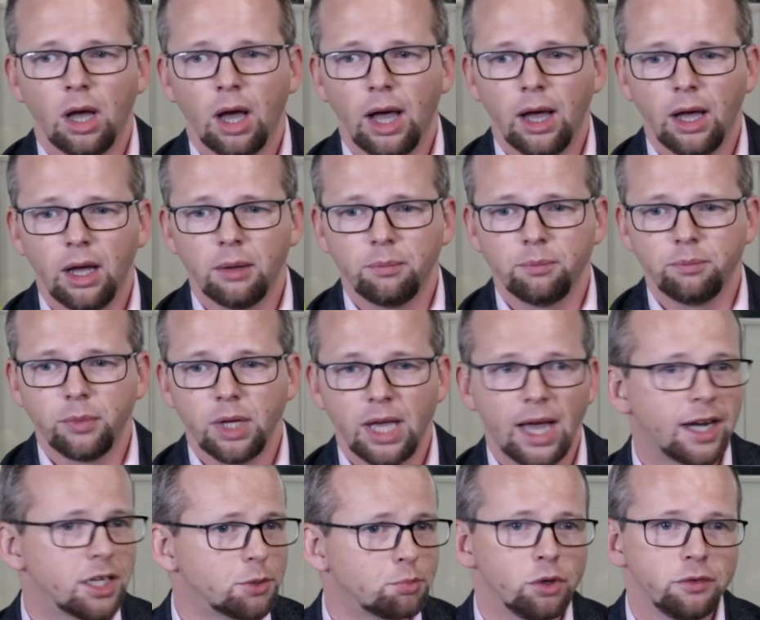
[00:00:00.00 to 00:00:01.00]
um,
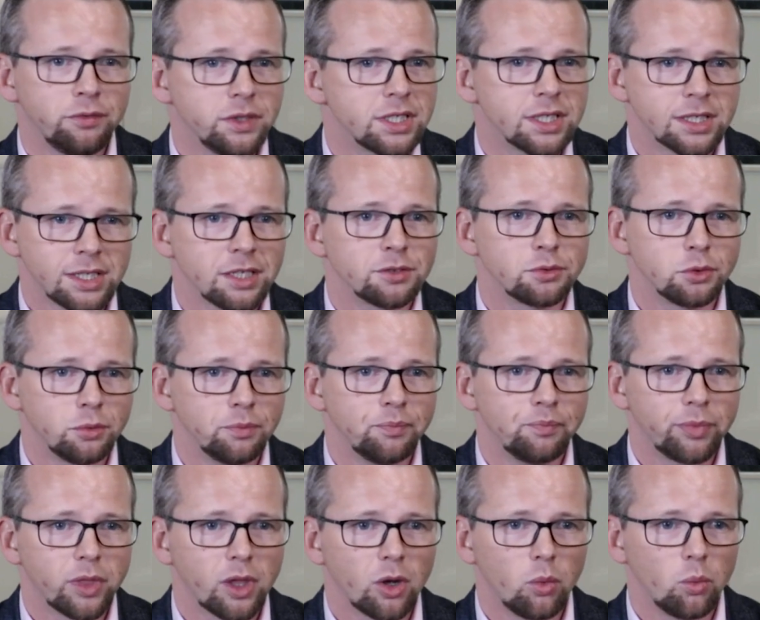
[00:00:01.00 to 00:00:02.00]
and it's proven successful
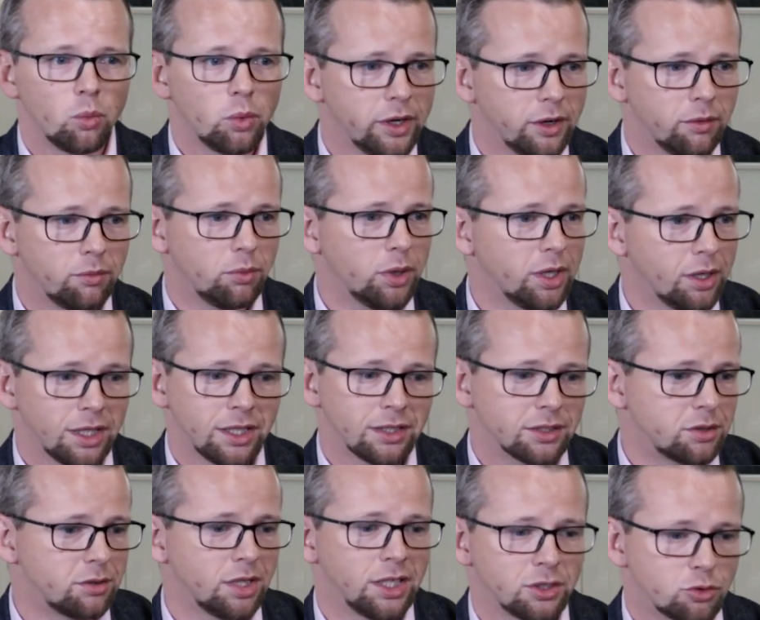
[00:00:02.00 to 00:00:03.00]
we're, we're,
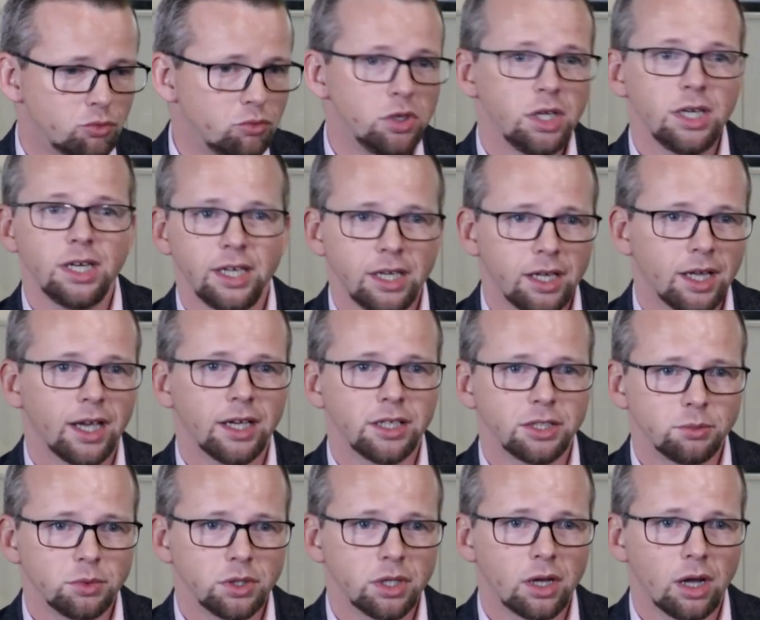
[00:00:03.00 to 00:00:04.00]
it's, it's really
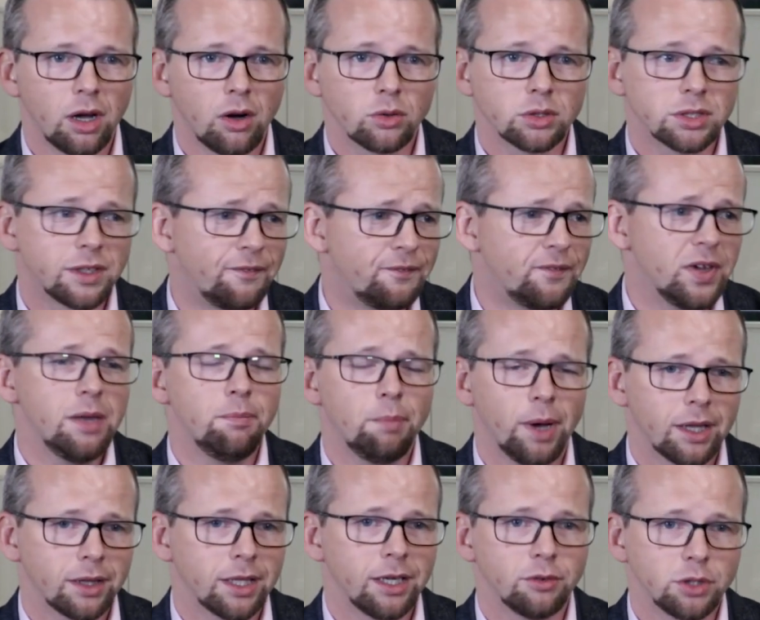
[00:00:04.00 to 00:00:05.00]
engaging with the girls the
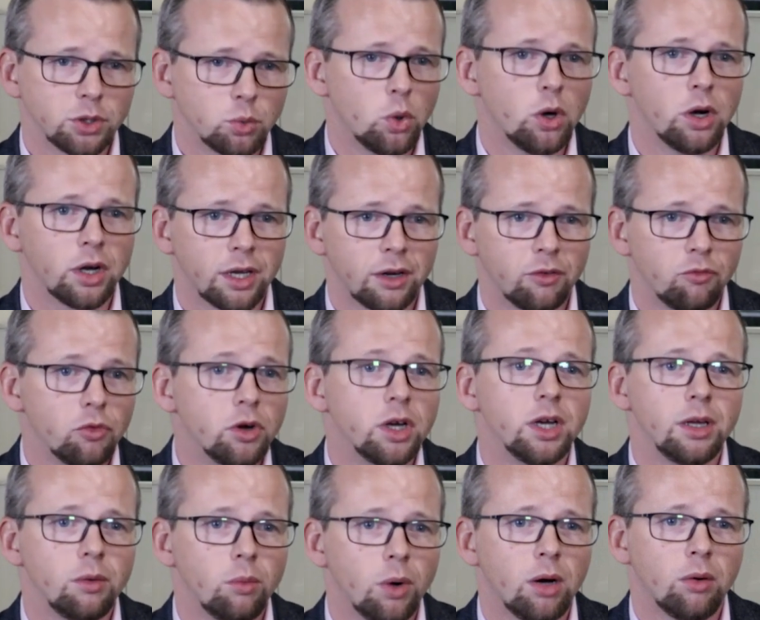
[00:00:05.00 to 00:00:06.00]
feedback there is working
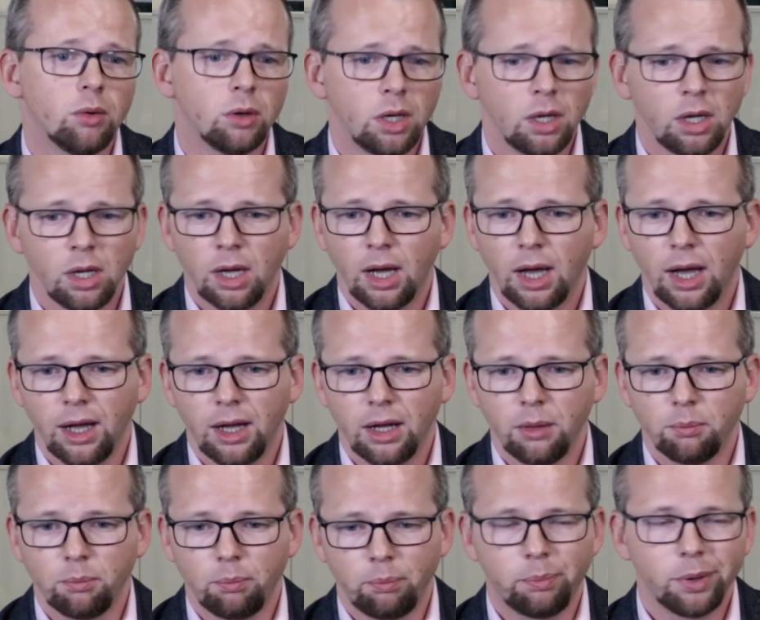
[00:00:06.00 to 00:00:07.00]
really well
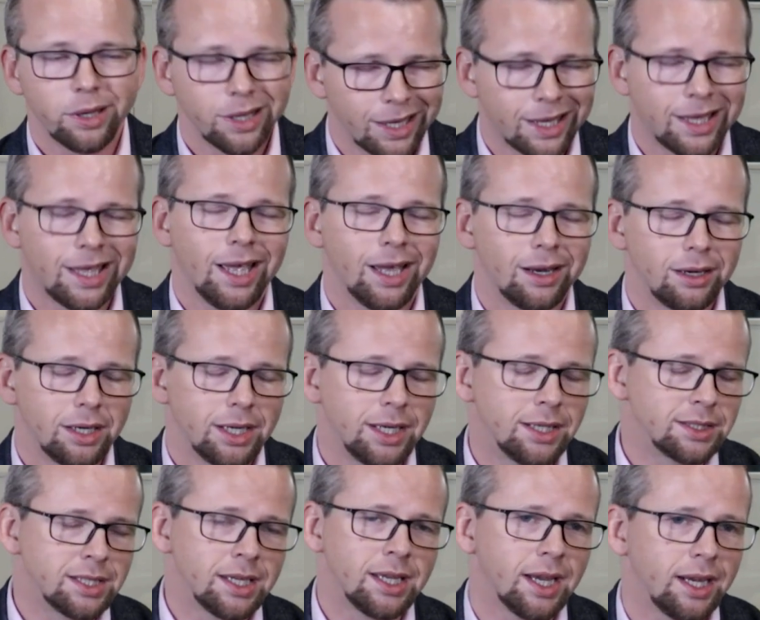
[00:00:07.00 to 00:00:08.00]
um, but again
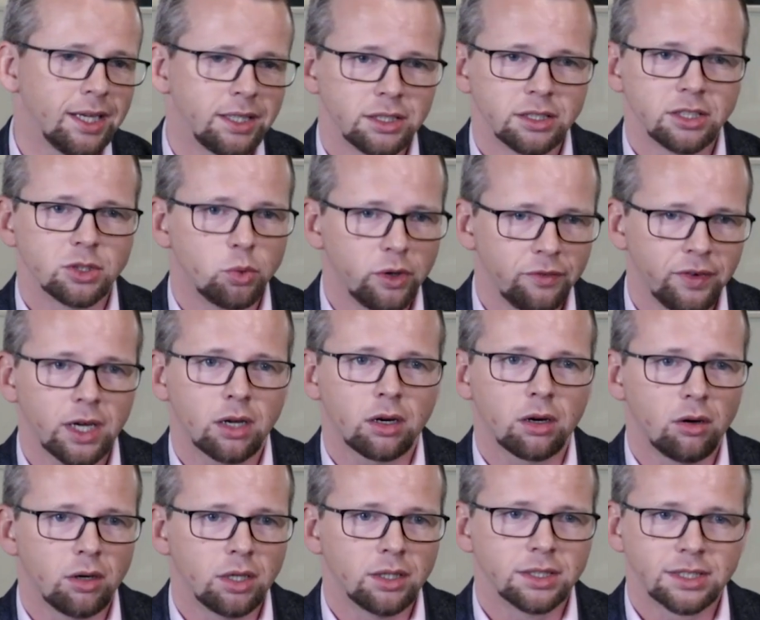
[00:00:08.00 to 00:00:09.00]
it's engaging us with our
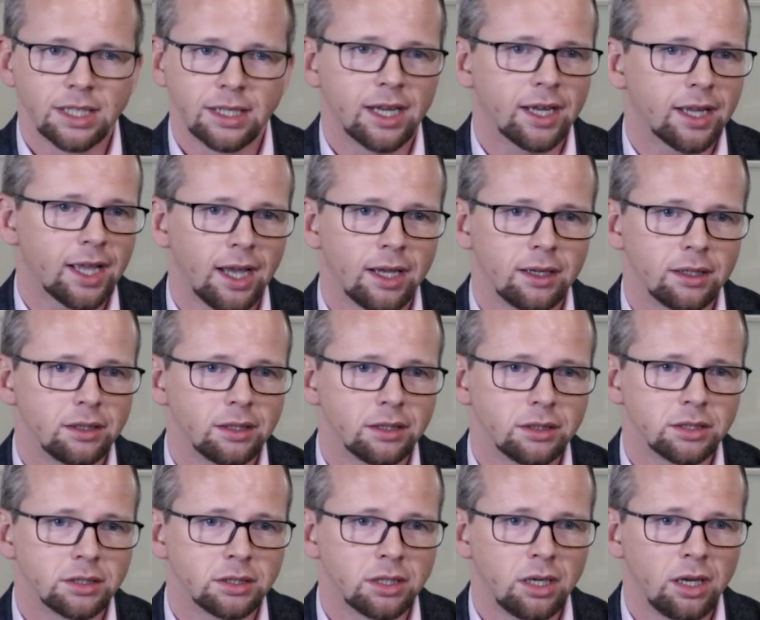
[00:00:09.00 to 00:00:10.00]
clients and our
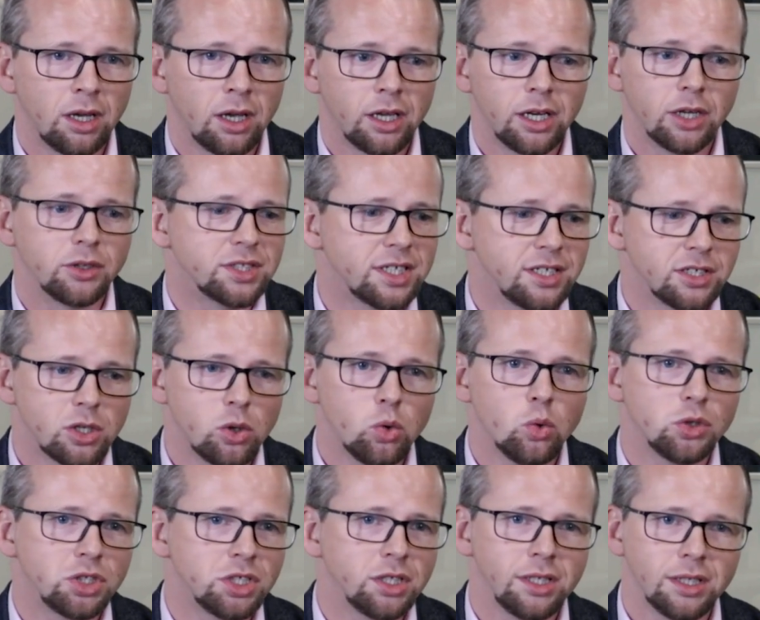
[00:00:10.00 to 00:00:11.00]
candidates you know, since
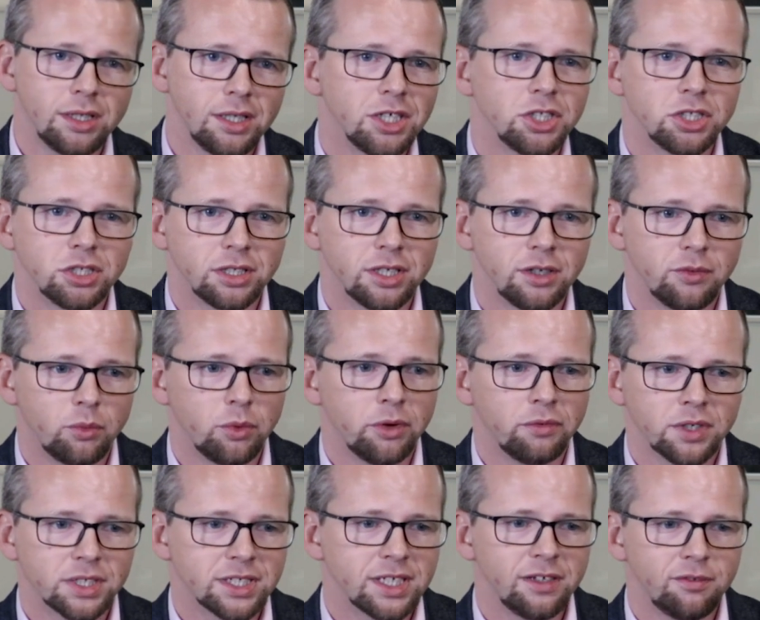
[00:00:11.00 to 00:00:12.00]
launching the initiative,
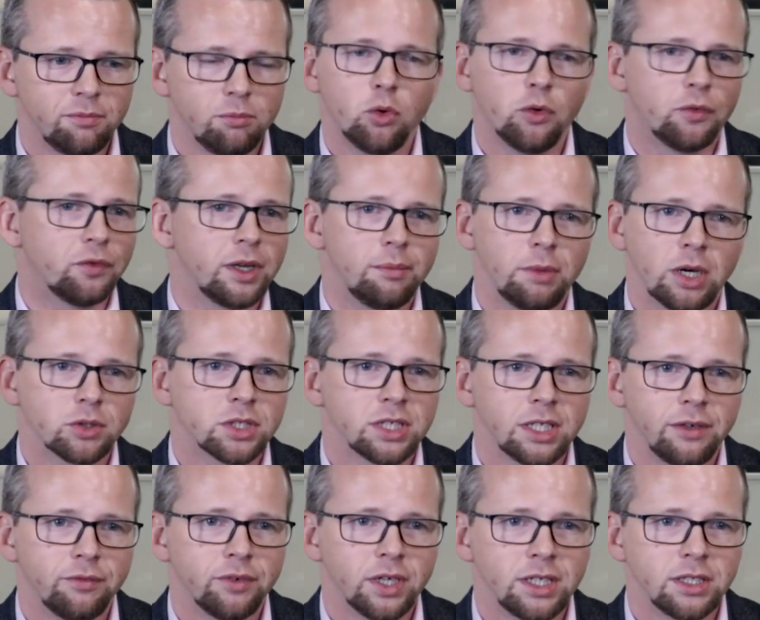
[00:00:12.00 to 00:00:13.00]
we've received more female
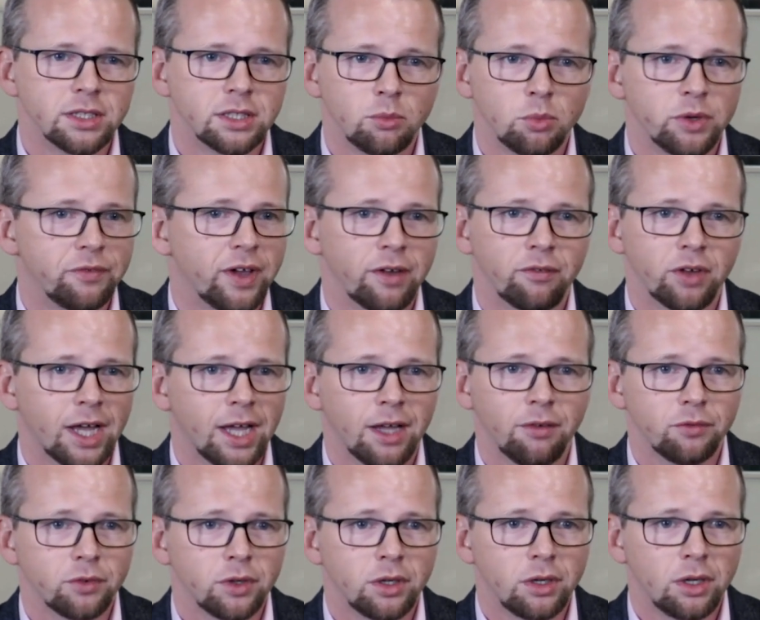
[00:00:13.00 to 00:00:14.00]
CVs than we've ever
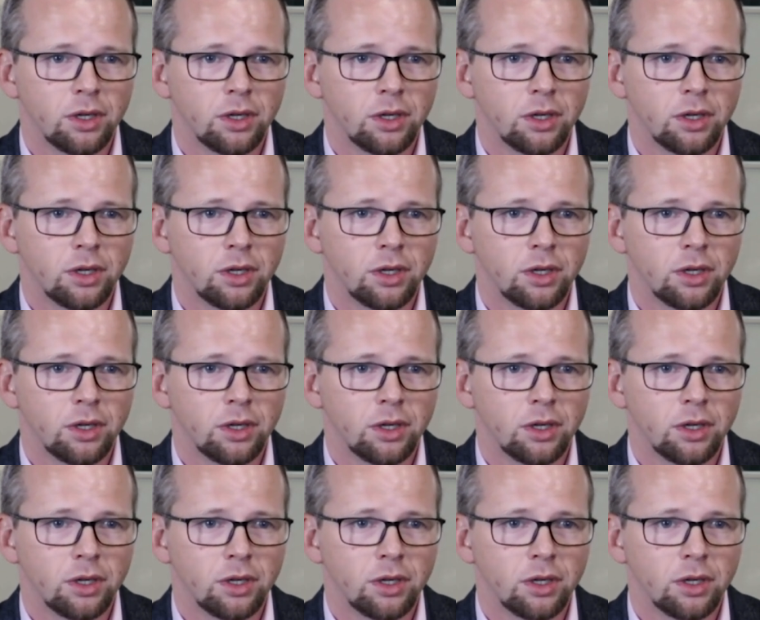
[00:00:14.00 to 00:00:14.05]
have,